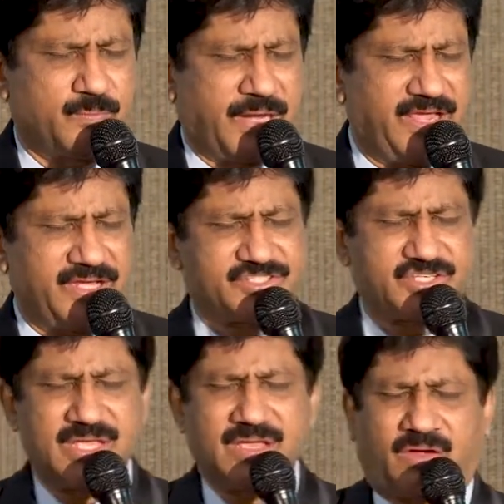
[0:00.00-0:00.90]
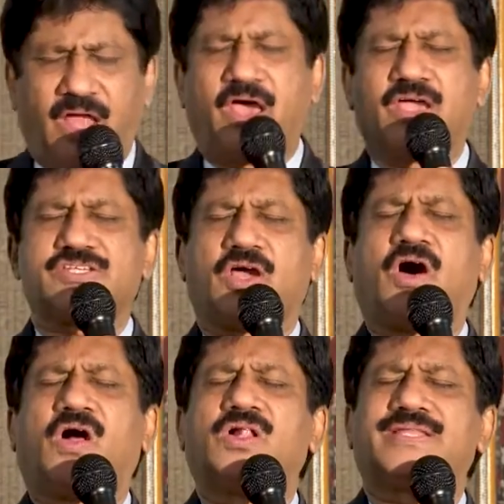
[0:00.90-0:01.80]
Please anoint
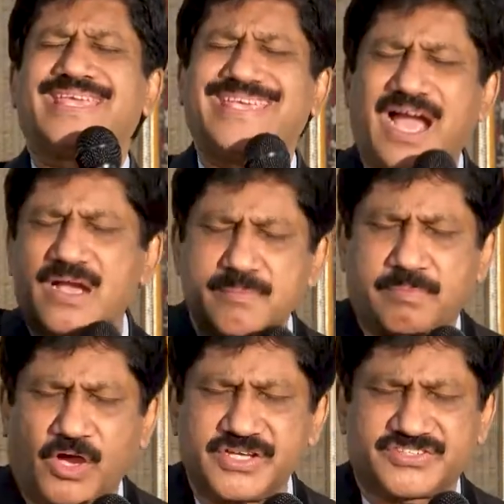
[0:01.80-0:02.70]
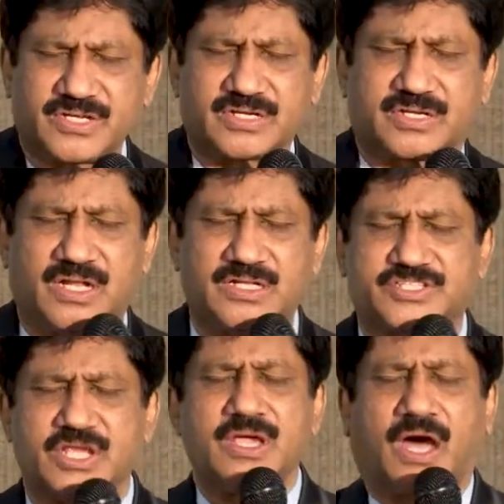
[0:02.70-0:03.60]
all the young boys and
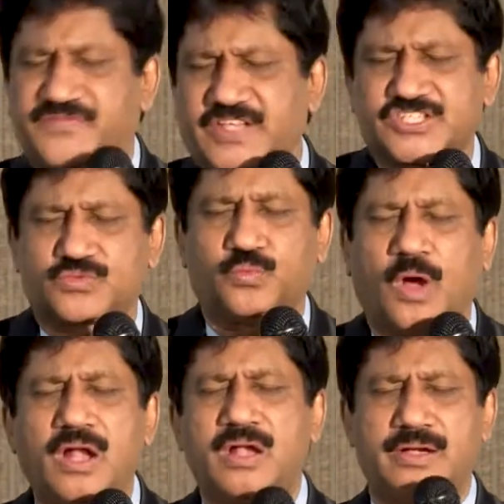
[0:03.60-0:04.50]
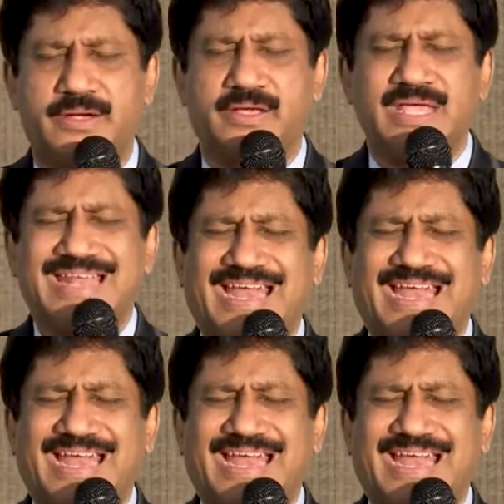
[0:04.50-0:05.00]
girls of this world.